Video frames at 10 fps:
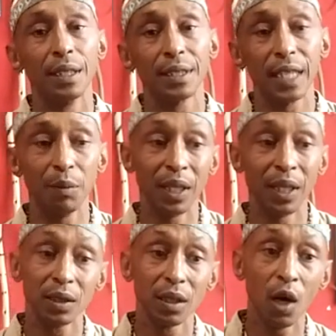Same
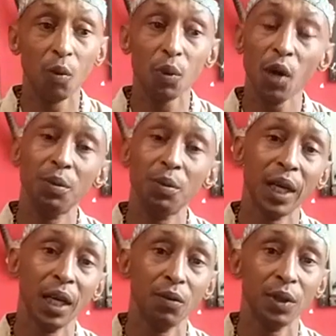as our problem we
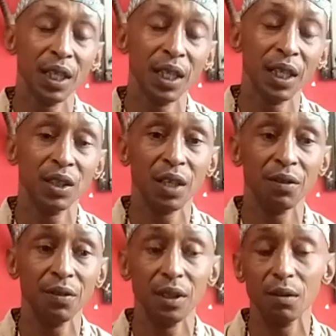have with HIV.
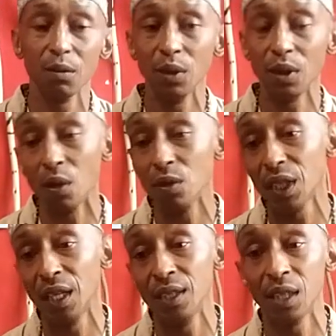We don't
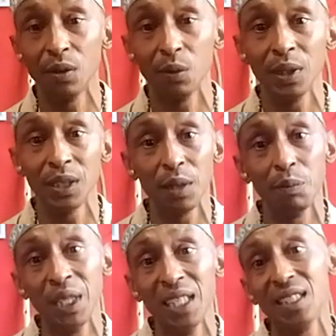say HIV, we say
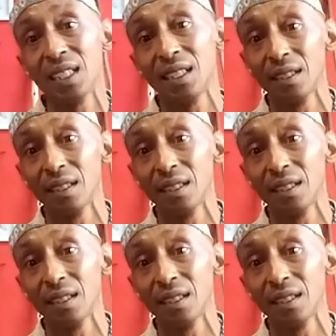big sick.